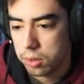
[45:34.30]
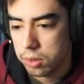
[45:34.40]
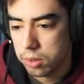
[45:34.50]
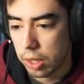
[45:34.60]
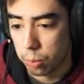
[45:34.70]

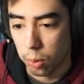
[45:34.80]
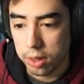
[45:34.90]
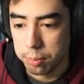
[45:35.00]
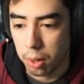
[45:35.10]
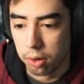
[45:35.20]
They run the
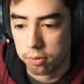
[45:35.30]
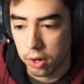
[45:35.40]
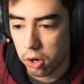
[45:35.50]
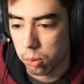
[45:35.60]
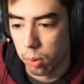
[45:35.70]
ball
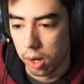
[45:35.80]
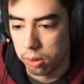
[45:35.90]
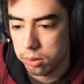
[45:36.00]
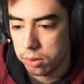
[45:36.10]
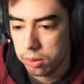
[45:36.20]
very
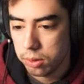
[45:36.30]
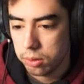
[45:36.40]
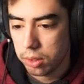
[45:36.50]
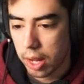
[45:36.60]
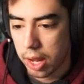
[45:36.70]
well,
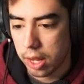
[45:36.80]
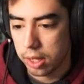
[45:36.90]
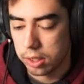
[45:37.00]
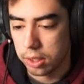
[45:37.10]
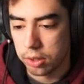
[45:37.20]

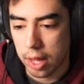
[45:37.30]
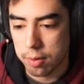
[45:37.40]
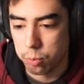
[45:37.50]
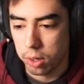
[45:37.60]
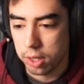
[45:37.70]
and they have
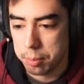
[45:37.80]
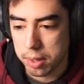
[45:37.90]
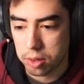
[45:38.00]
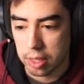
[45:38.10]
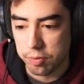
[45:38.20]
one of the
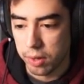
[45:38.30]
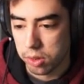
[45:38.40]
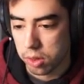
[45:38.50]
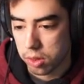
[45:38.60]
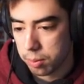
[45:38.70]
best
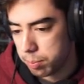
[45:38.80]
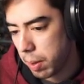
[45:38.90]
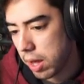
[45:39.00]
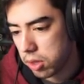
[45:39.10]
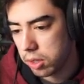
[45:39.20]
defenses.
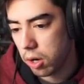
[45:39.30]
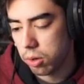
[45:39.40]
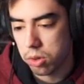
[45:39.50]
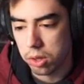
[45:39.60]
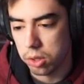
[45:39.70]
Passing
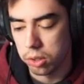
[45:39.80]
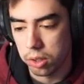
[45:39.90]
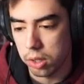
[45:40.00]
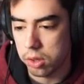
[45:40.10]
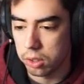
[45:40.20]
yards is a,
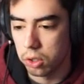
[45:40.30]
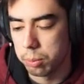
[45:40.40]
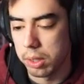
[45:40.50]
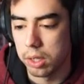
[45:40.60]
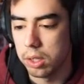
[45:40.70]
is a little
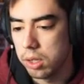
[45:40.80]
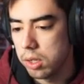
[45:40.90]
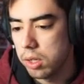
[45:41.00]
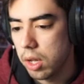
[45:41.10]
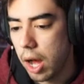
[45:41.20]
bit
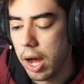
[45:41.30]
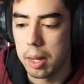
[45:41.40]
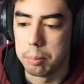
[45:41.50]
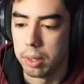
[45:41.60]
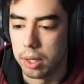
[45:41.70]
high,
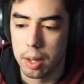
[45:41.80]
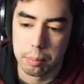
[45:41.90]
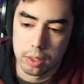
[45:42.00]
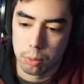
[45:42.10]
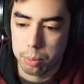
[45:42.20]
but I
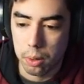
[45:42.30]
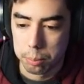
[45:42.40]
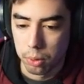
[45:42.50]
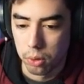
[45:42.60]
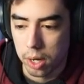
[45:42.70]
mean, they're probably
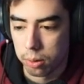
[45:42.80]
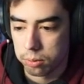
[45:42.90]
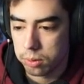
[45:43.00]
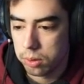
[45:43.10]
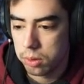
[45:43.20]
blowing out
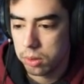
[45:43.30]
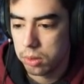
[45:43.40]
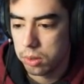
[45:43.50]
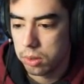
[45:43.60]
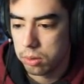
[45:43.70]

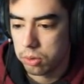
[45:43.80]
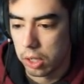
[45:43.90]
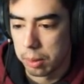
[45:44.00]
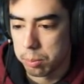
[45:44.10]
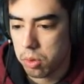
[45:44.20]

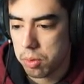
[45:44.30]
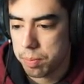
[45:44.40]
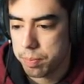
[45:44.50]
teams.